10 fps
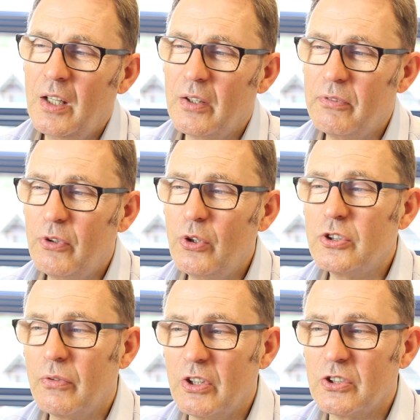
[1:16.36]
The
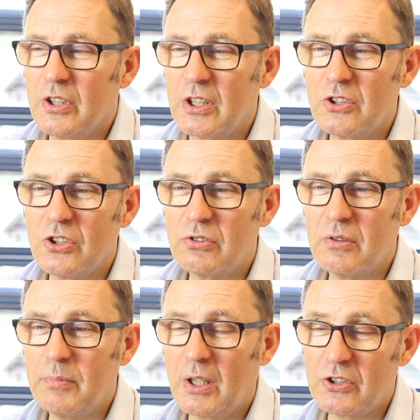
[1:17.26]
first of these things is
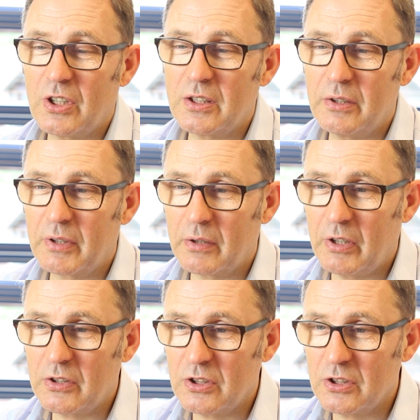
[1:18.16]
driven by scientific
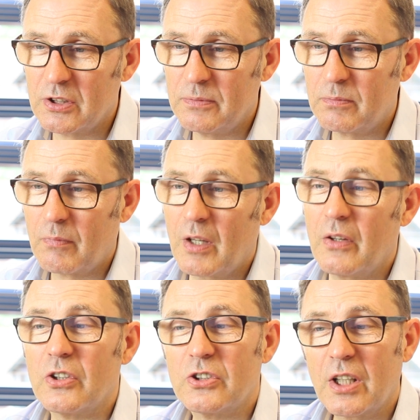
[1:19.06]
advances,
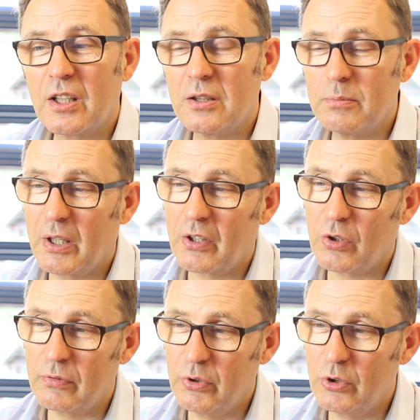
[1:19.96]
the second by the
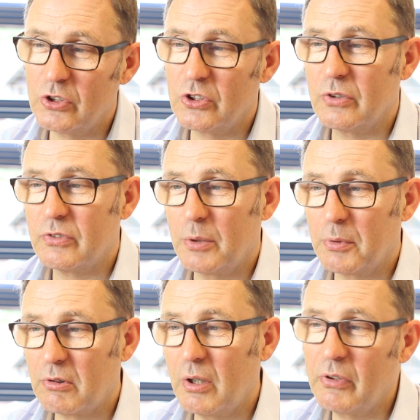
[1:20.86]
convergence of
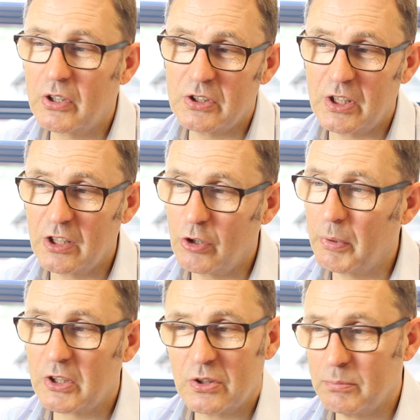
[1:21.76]
demographics,
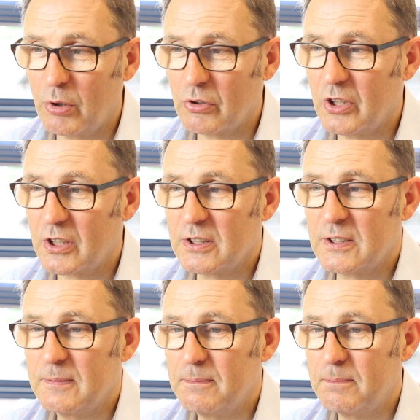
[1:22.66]
economics and politics.
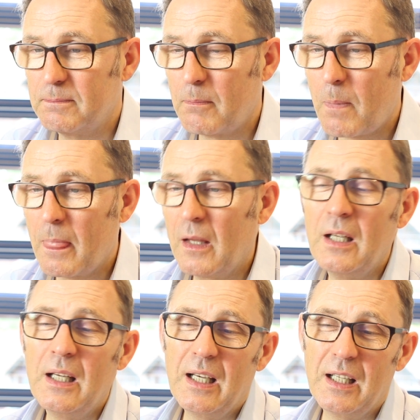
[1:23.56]

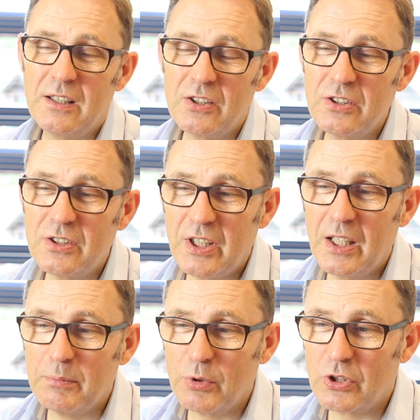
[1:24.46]
It doesn't
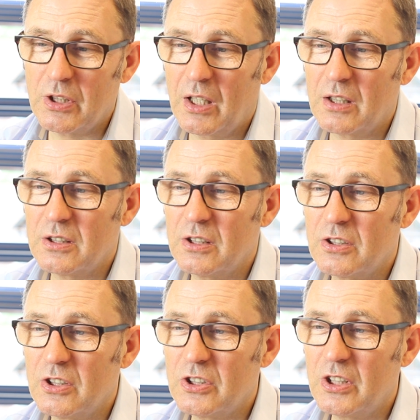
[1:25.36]
take much analysis
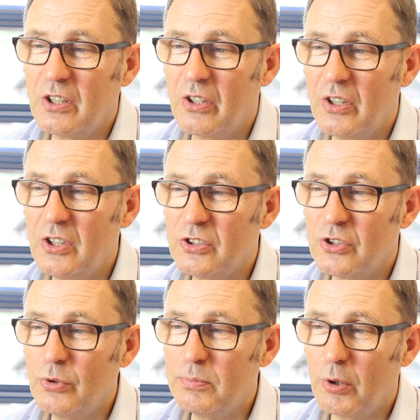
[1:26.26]
to see that these
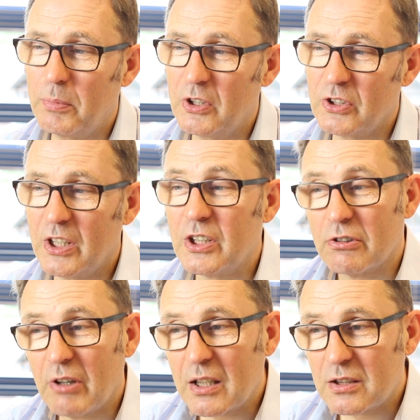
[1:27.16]
two properties
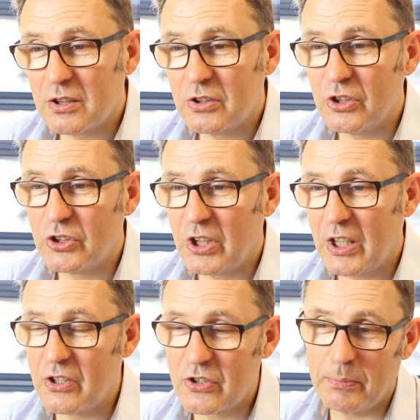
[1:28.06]
interact to
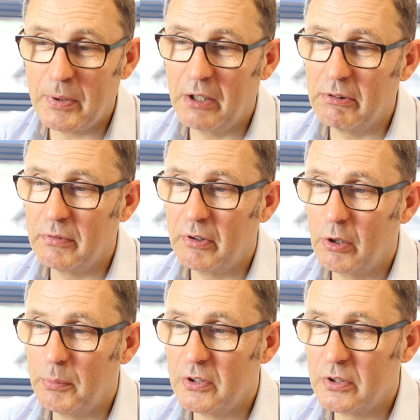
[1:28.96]
change the payer
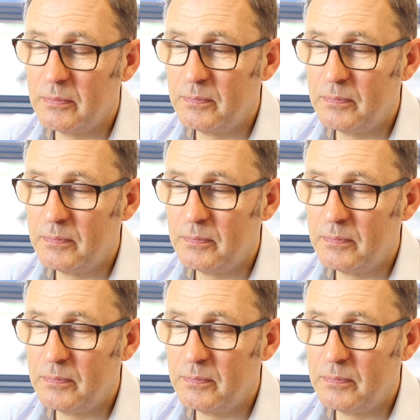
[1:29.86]
environment.